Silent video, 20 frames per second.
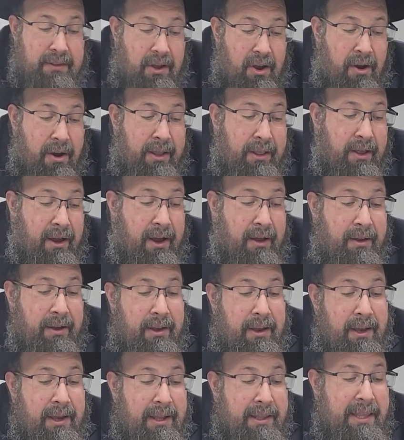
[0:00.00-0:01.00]
The oila
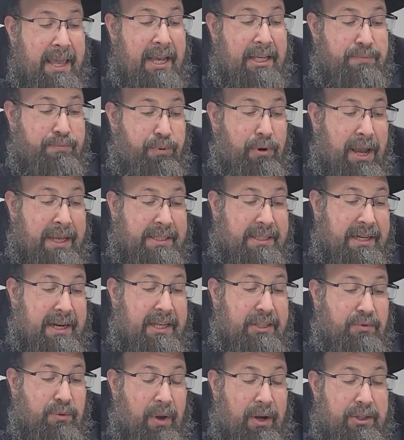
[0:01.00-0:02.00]
takes
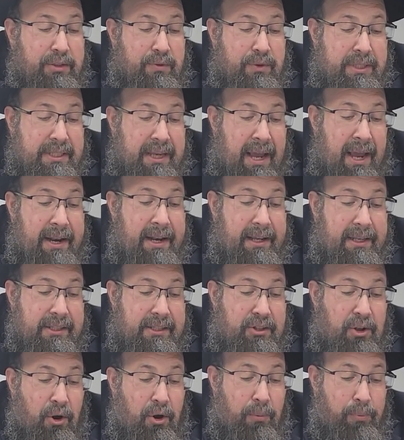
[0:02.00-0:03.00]
precedence when is reciting its
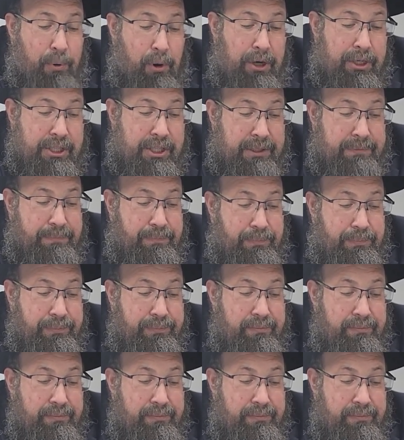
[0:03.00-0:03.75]
Torah portion.